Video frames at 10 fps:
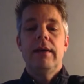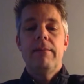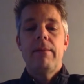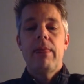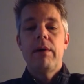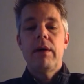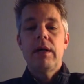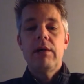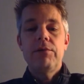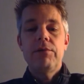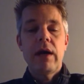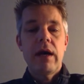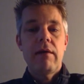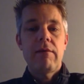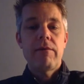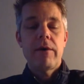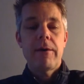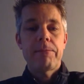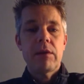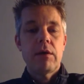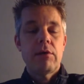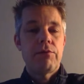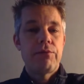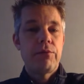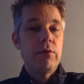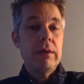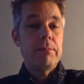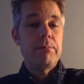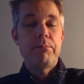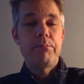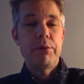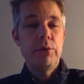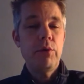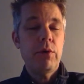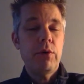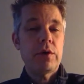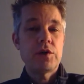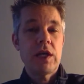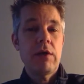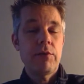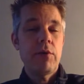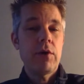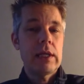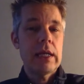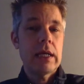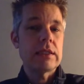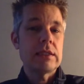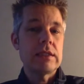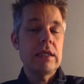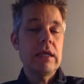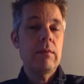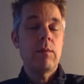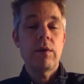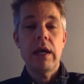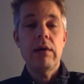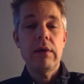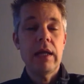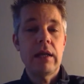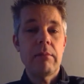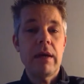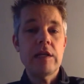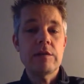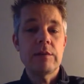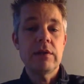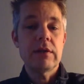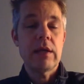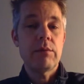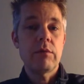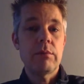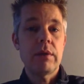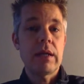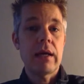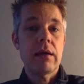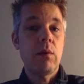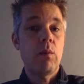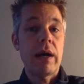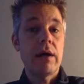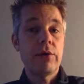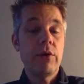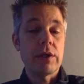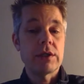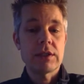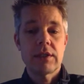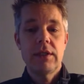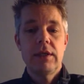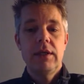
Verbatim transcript: But if you have a fully pure self-organizing team without any management, that would be like a wild horse.